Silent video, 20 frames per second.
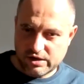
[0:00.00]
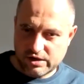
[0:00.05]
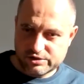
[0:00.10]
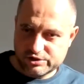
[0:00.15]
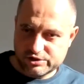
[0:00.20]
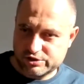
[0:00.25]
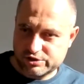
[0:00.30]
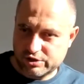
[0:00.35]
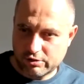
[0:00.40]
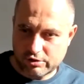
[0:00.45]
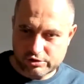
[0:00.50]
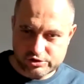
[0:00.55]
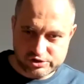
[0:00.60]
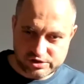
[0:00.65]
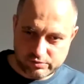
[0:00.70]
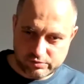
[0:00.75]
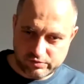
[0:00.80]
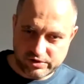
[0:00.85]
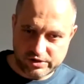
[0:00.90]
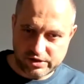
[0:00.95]
Just launch
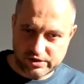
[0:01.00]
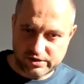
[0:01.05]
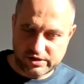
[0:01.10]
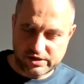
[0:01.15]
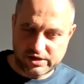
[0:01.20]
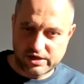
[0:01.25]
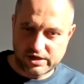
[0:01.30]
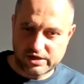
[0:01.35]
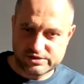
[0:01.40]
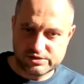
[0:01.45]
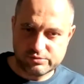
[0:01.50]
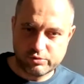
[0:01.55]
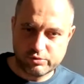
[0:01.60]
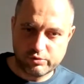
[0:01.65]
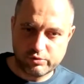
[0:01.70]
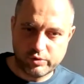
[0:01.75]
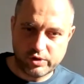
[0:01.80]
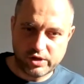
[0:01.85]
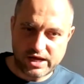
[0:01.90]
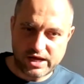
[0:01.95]
something that the customer
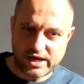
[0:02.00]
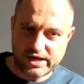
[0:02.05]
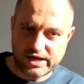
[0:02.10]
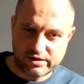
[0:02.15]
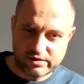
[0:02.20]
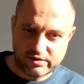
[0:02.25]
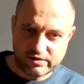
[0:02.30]
will like.